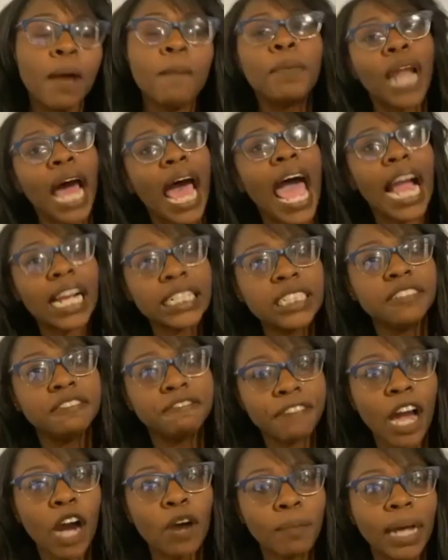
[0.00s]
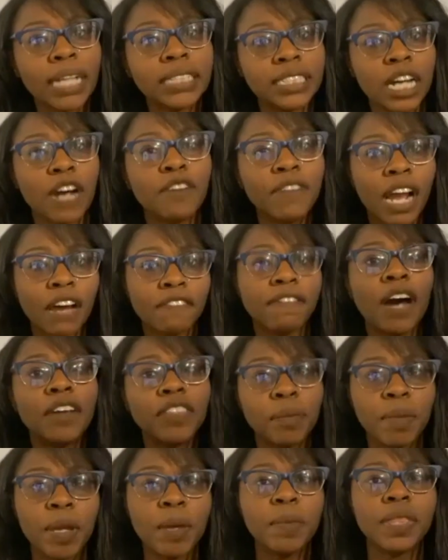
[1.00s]
But I actually found myself and I
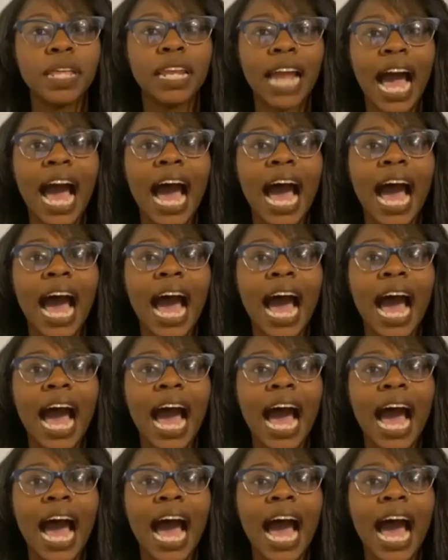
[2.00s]
found the people that